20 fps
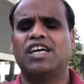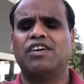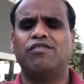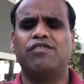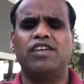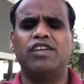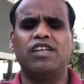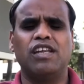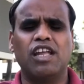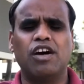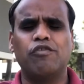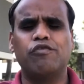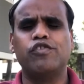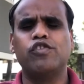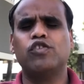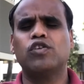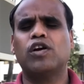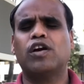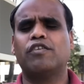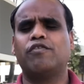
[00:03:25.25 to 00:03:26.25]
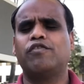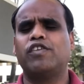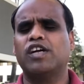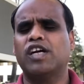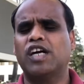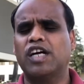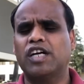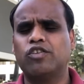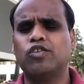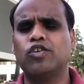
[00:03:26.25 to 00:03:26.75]
We love you, Lord. We
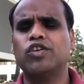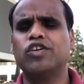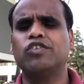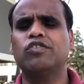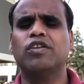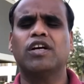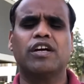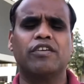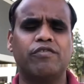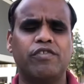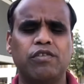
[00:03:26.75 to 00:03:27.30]
adore you, Lord.